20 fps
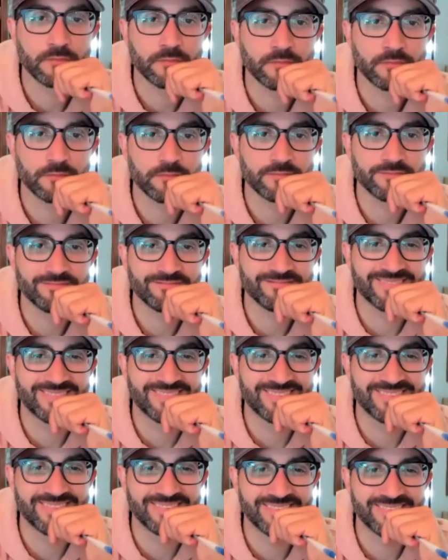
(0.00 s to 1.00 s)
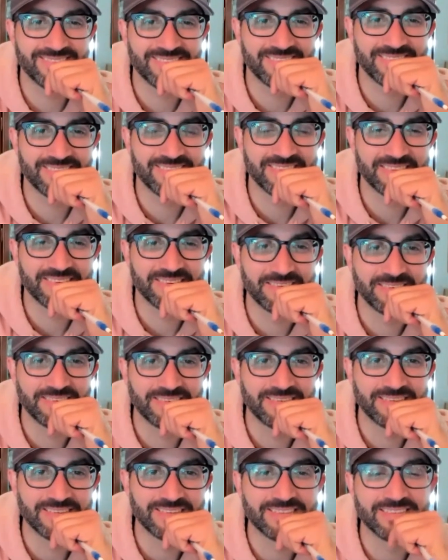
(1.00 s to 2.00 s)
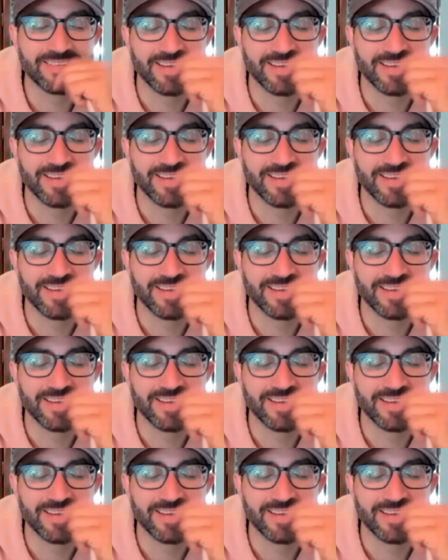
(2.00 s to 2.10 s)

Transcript: you to do is suffer in silence, and then